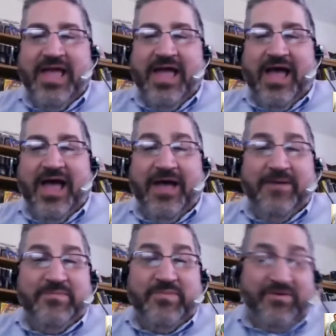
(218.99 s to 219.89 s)

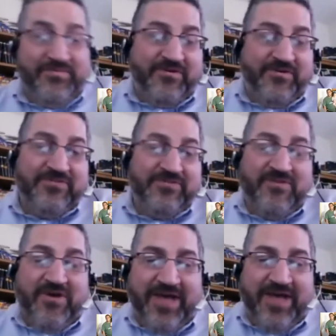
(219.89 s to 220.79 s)
Well, first of
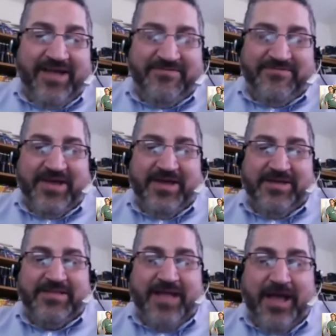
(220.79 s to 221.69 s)
all, I've
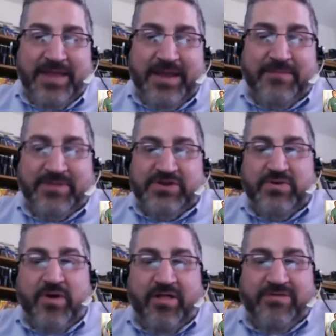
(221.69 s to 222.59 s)
been able to
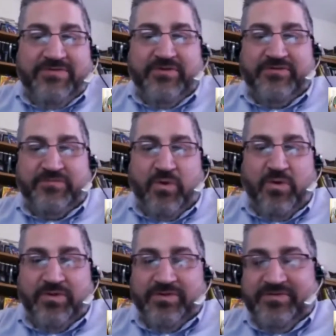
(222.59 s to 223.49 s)
do all of those
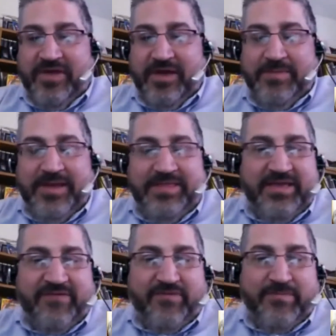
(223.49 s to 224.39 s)
roles. I
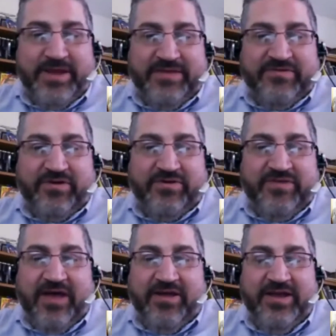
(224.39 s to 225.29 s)
think everybody starts
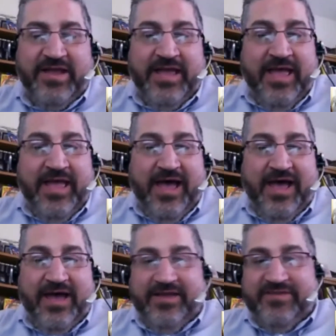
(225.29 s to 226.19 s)
out
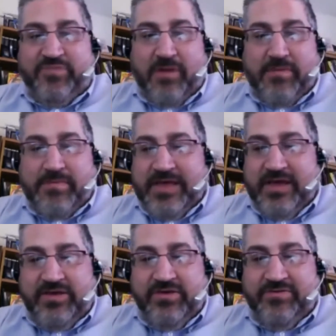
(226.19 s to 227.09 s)
as probably a
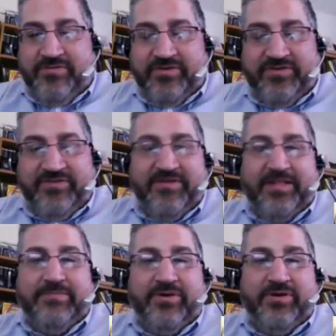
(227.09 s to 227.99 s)
universe
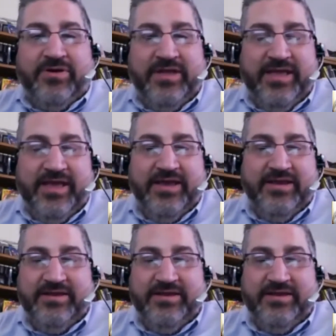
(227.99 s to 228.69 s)
developer and